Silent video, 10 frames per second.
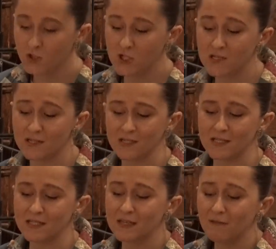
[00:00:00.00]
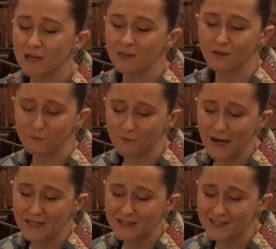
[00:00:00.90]
Jesus is giving the
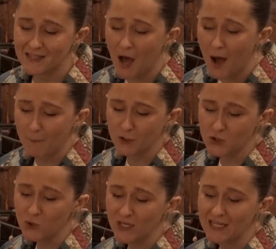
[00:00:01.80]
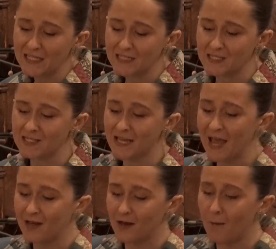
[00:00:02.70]
friends the opportunity to
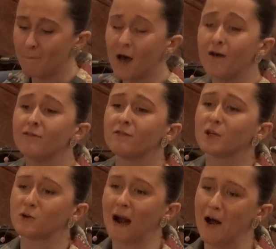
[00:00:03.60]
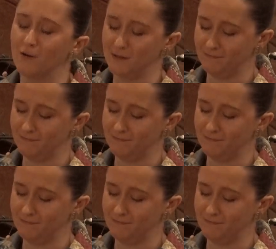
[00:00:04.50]
stand above the crowd